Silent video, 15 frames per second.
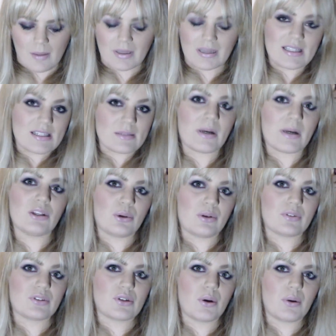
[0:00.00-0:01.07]
At least my
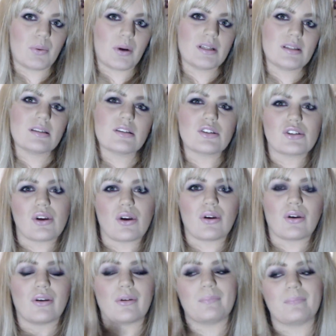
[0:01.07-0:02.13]
Louis Vuitton ones,
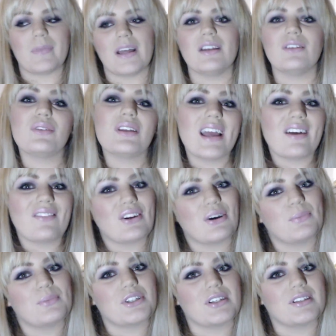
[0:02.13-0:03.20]
so I didn't really have
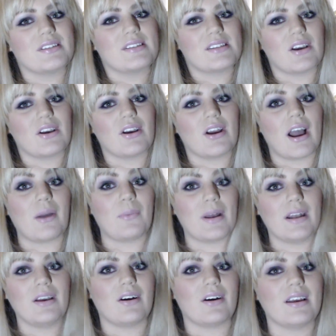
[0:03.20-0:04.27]
an option, so I
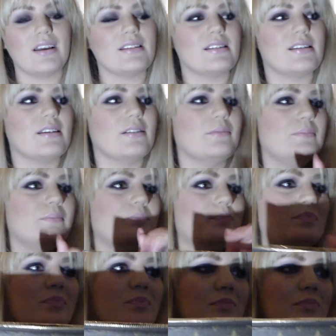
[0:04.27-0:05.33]
went and got it.
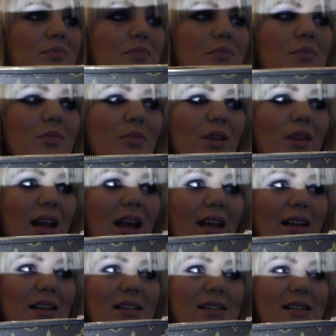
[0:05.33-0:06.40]

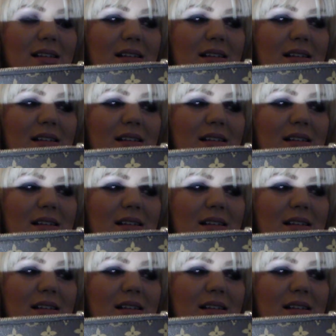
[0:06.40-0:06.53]
And